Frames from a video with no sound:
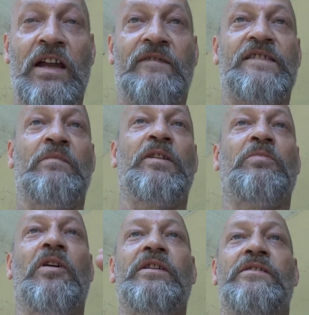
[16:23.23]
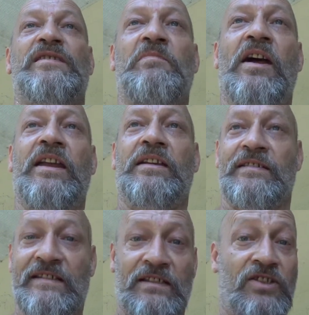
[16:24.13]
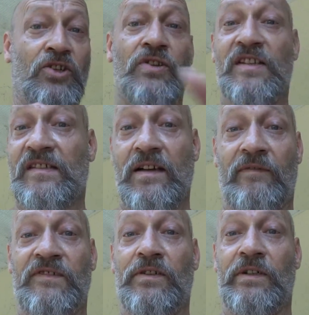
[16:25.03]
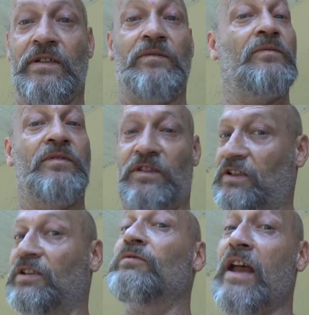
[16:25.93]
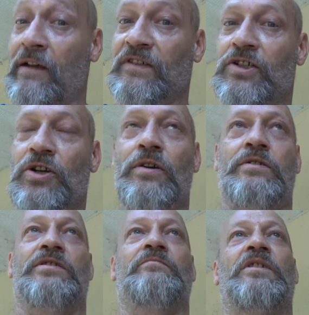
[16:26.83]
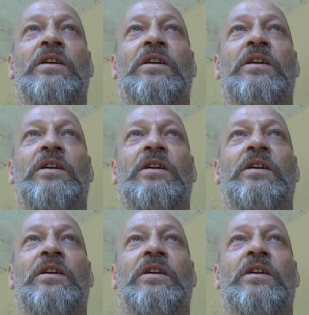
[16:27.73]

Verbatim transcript: If somebody brought you this bike and said, do this stuff to it, you would have to charge them.